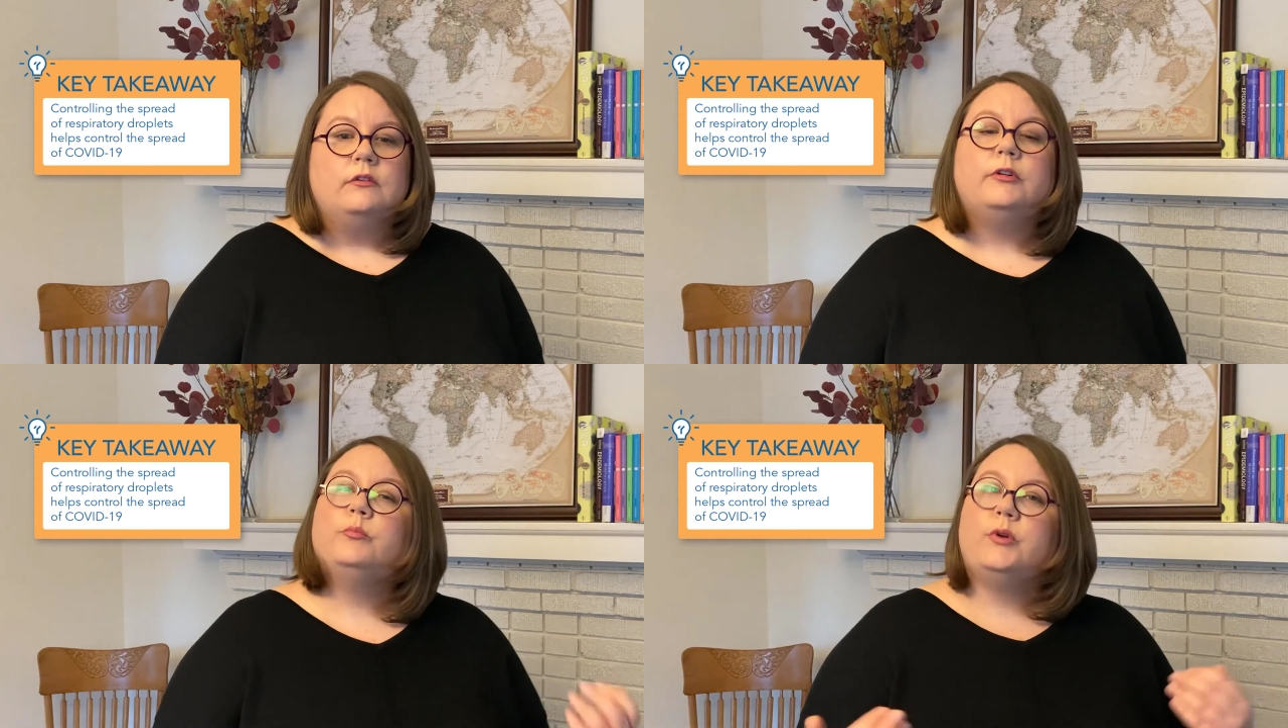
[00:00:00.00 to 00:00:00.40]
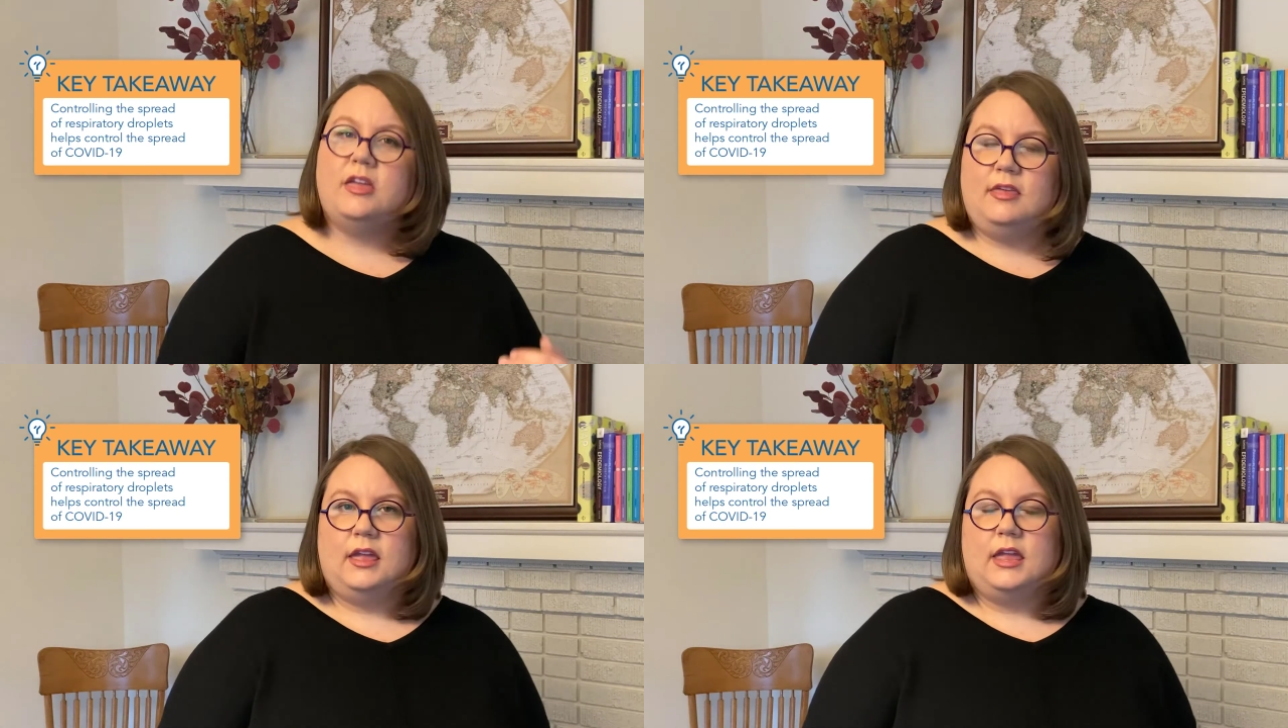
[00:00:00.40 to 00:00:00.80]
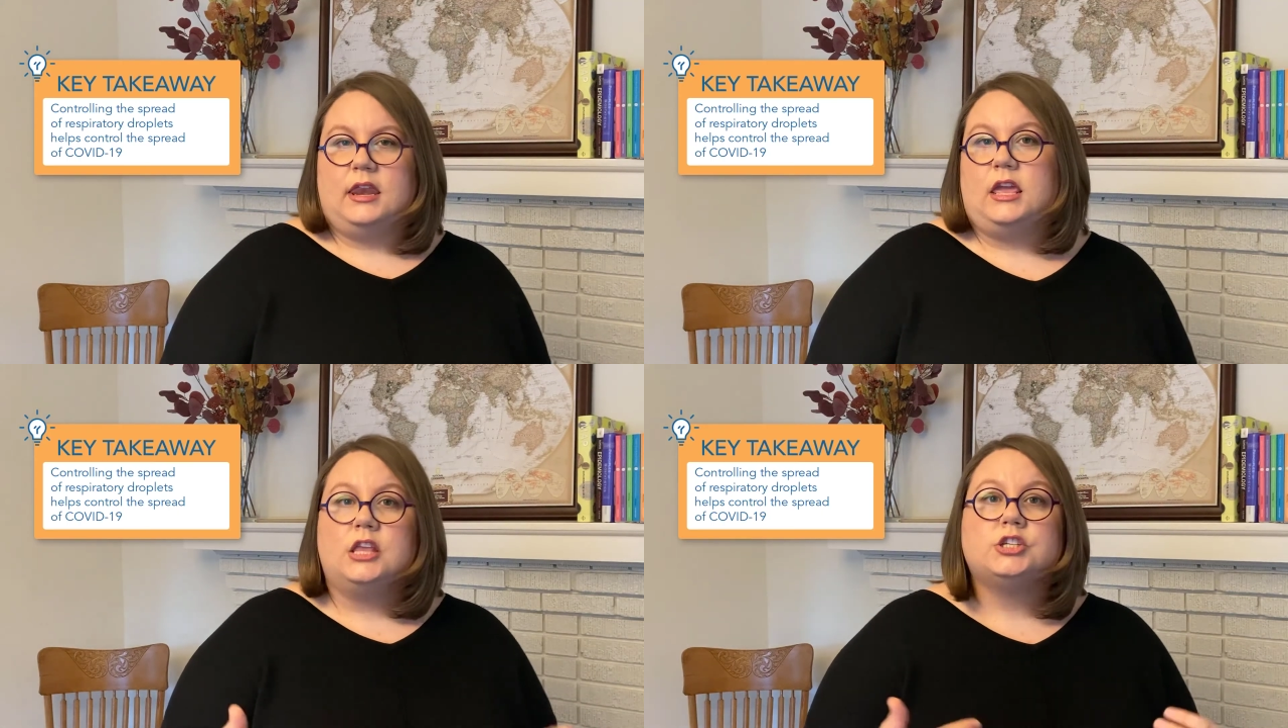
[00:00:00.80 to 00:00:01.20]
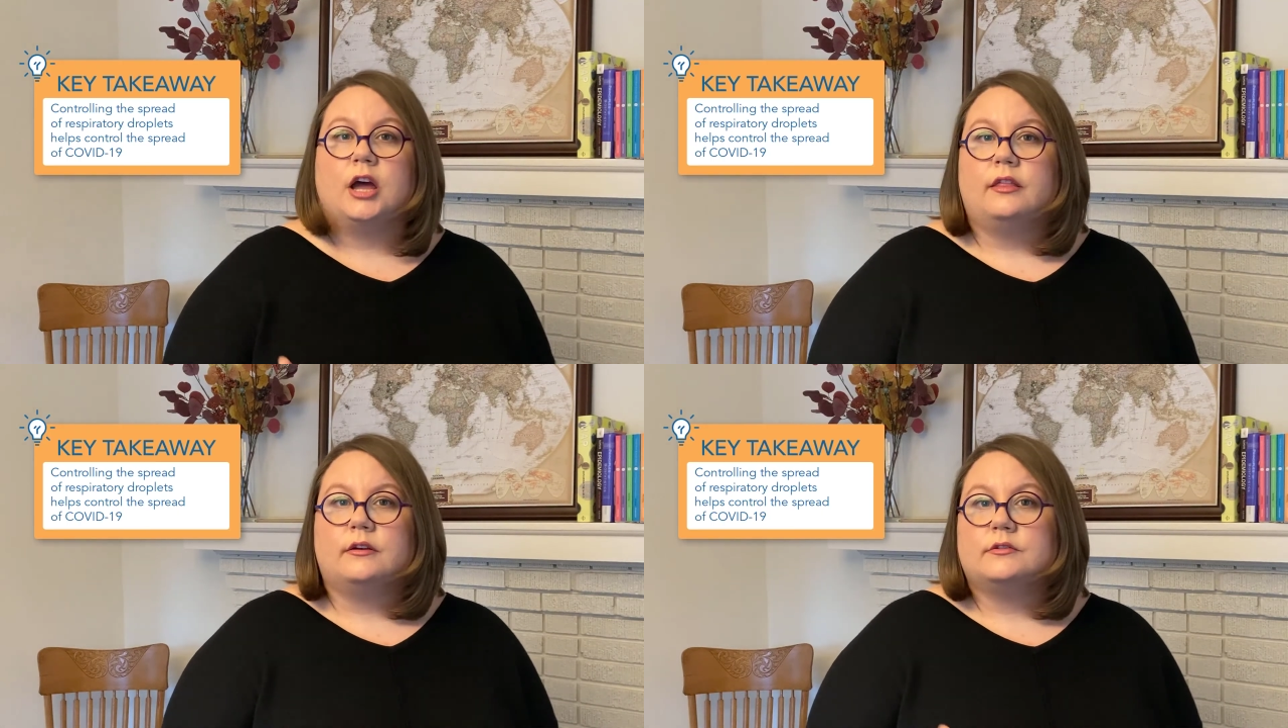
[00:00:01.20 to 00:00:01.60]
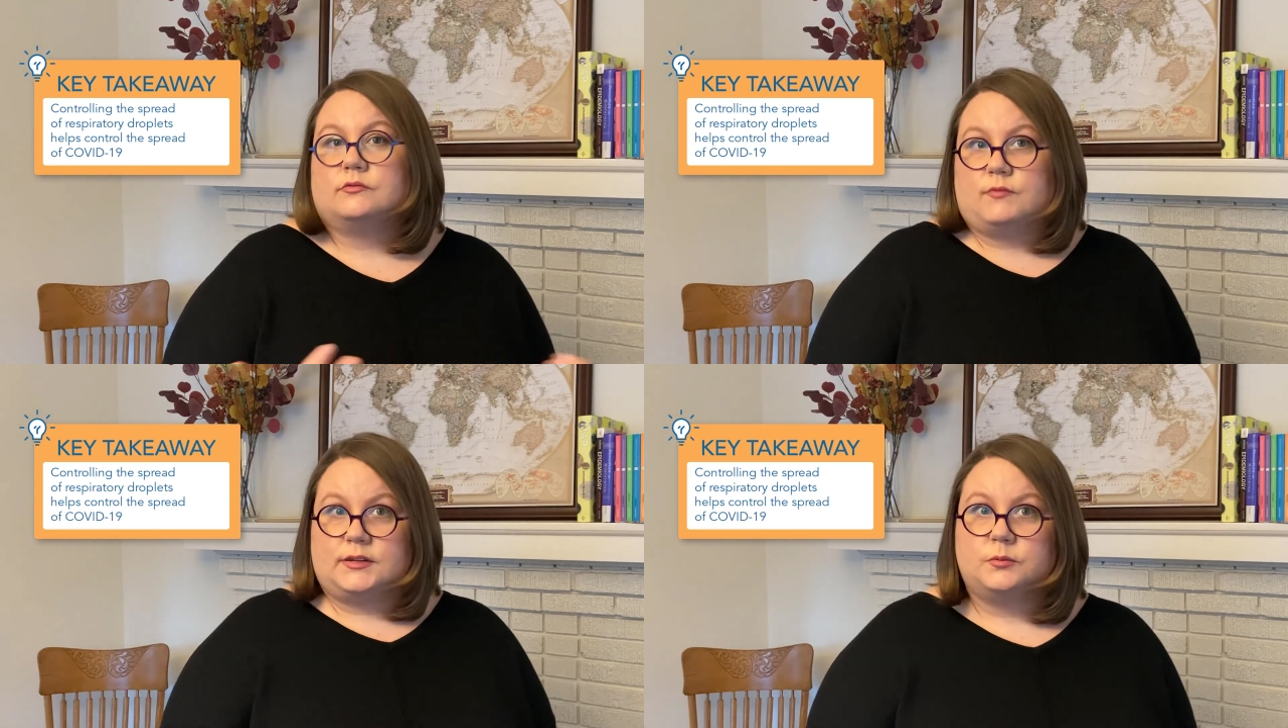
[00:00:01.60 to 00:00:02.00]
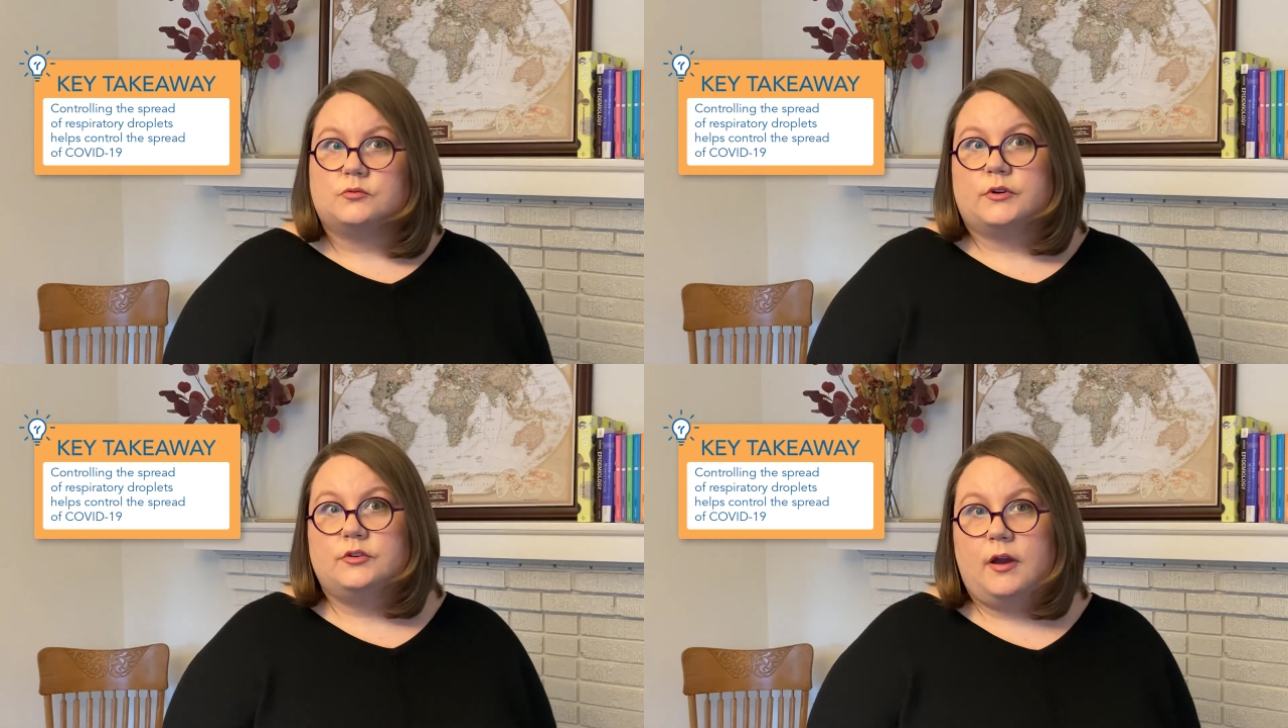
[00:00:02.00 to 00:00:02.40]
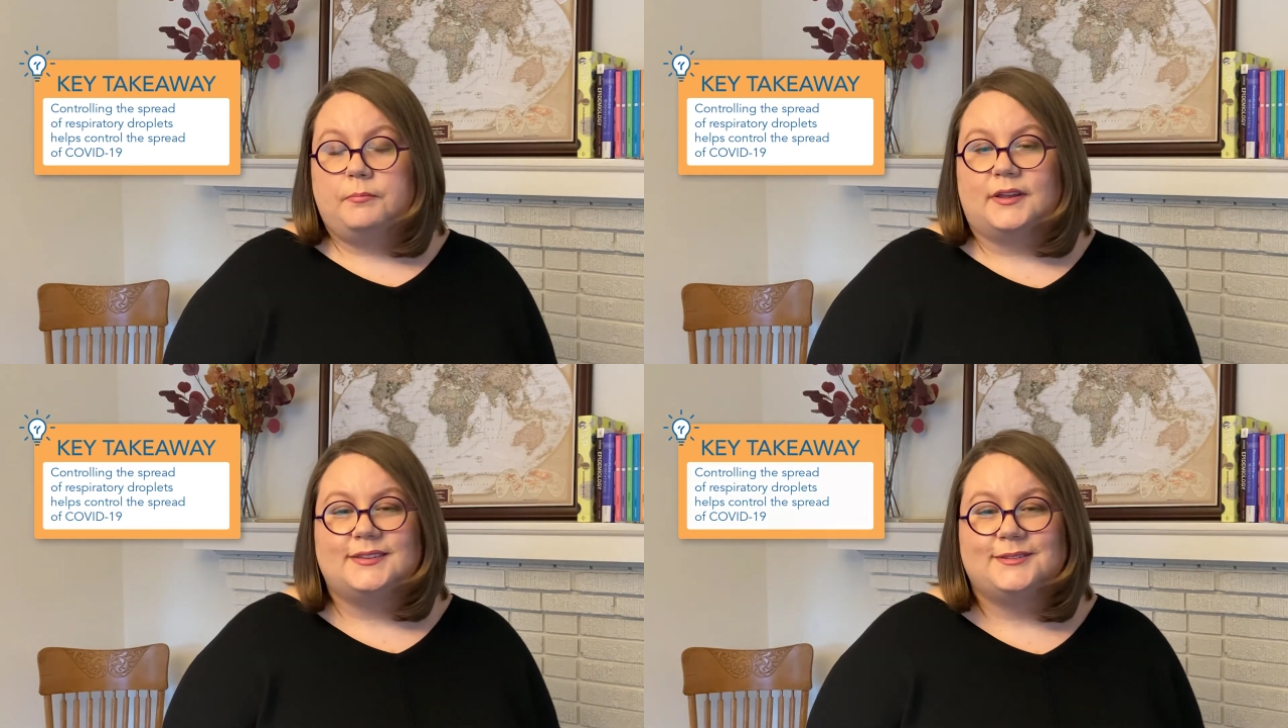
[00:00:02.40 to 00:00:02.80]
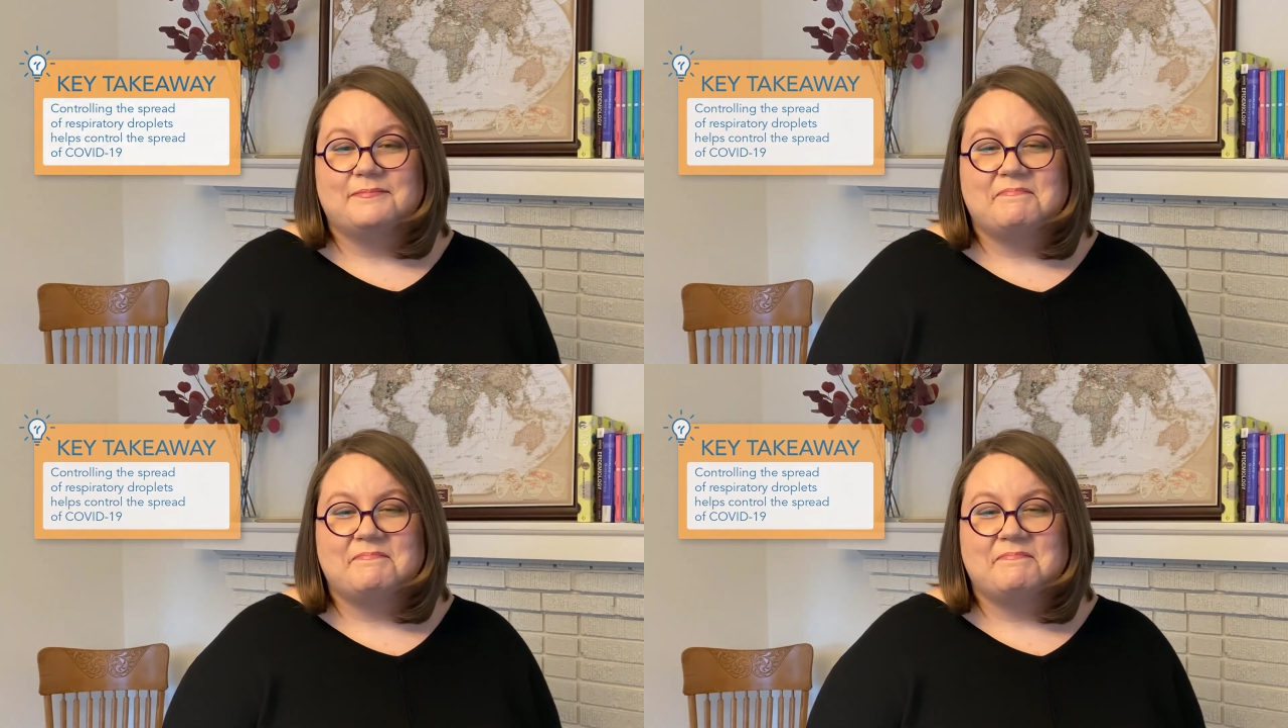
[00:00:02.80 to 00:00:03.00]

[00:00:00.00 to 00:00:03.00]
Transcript: from breathing in each other's respiratory droplets.